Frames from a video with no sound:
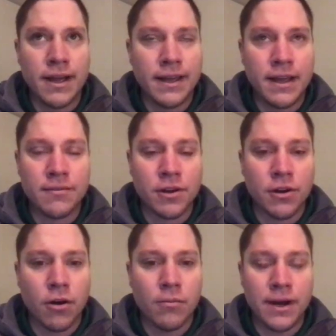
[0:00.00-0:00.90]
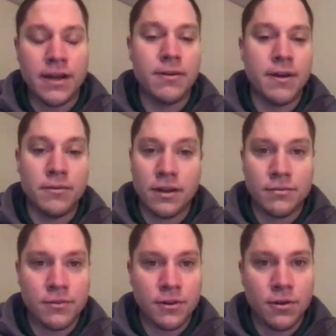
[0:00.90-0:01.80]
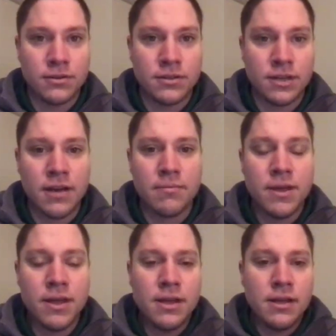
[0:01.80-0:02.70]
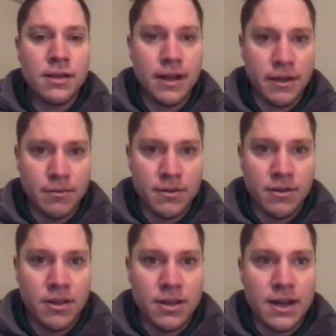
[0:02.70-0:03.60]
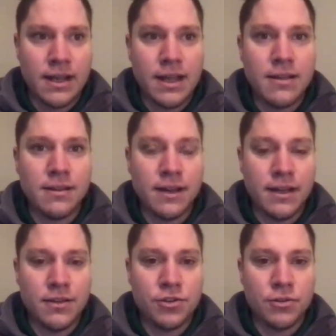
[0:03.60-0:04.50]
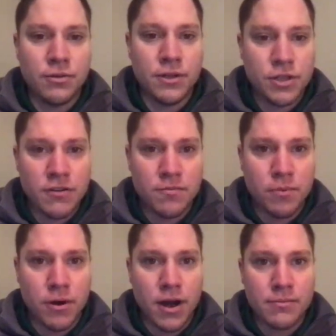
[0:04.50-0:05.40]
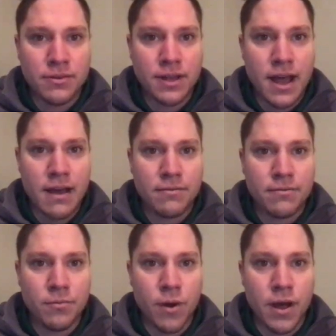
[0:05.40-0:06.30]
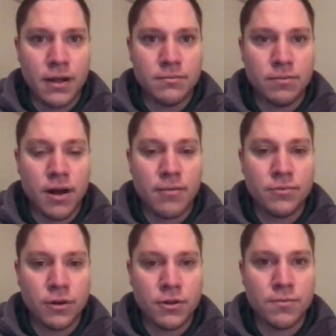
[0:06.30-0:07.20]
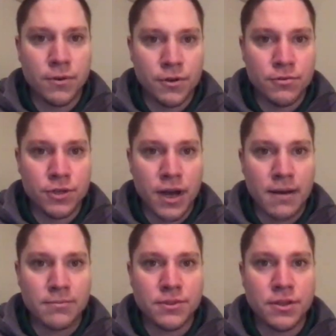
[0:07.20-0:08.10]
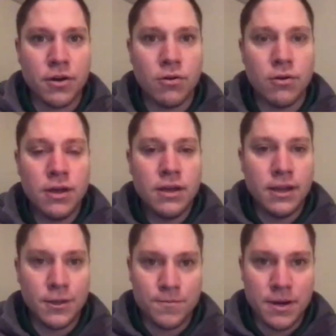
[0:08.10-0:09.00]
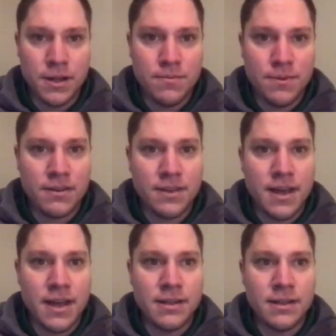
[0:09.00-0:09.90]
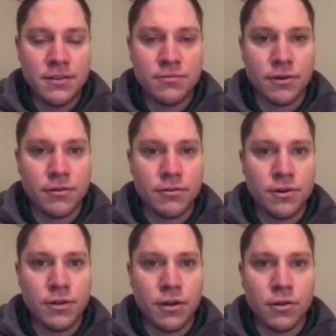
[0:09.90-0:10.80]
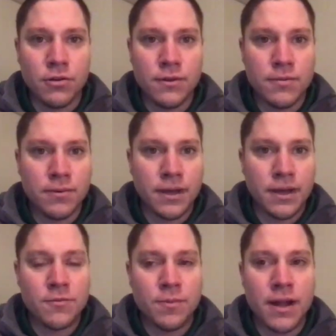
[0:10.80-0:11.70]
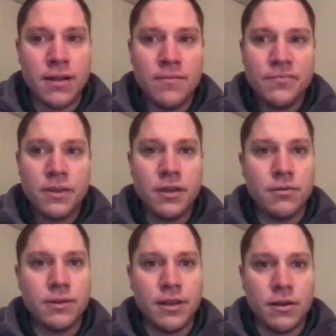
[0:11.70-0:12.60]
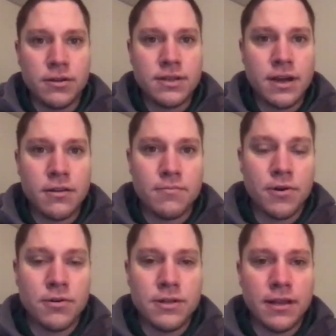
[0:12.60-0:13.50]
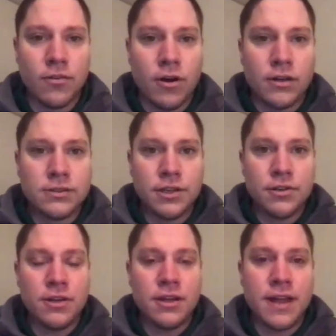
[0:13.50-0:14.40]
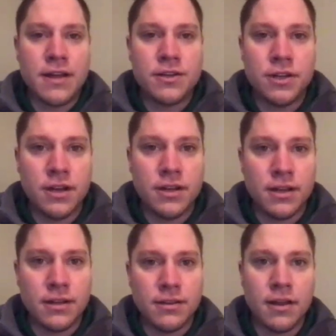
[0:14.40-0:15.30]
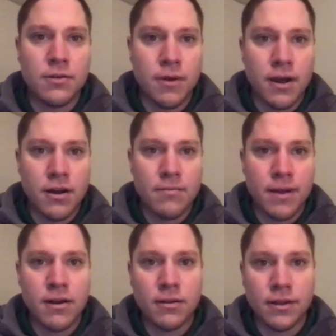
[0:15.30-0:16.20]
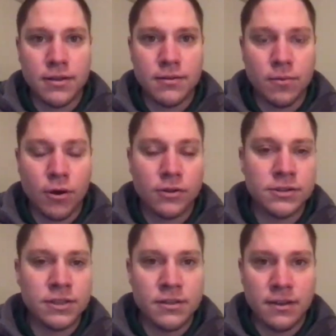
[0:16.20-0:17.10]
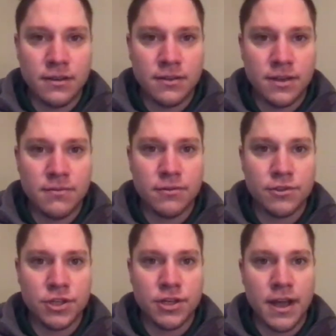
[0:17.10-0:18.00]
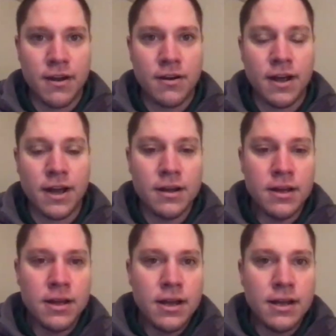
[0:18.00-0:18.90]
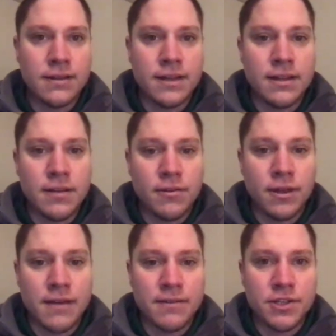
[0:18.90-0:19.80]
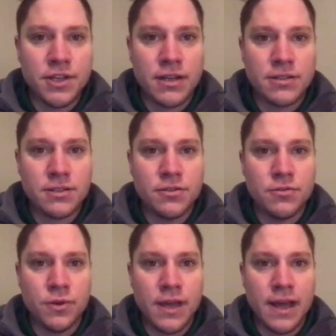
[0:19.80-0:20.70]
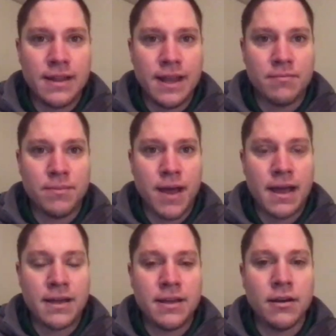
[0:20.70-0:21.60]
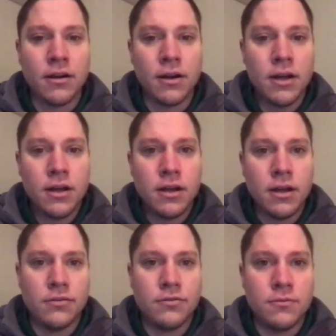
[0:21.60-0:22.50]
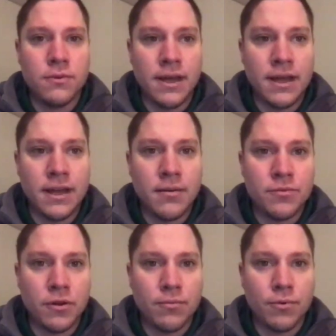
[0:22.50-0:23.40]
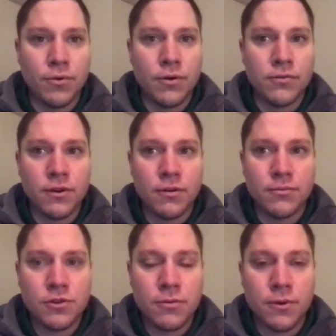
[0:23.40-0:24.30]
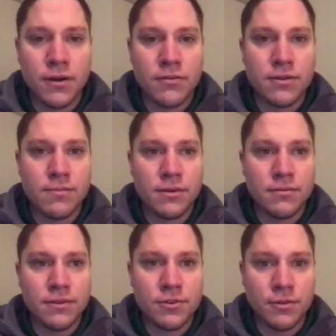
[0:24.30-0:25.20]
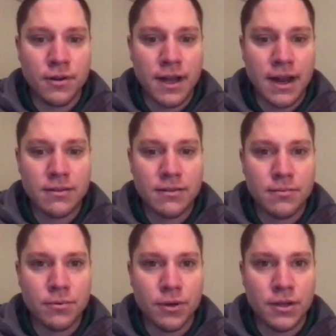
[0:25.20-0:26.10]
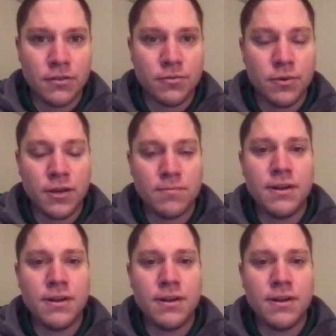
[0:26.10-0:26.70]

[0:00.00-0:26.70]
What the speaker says: I can't recall, but anyway, he was there for a long time. Then he went to Connecticut. Then he joined Jeff Brohm's staff when Brohm took the Purdue job. So he's been in the Big Ten. He's recruited all over the place. But, you know, when they lost Tyler Bowen, they lost a good connection in the Delaware, Maryland, Washington, D.C., Virginia area. And I think they really have a chance to get that back here, assuming he comes on board. So I'm sure we'll hear something official on that at some point this week.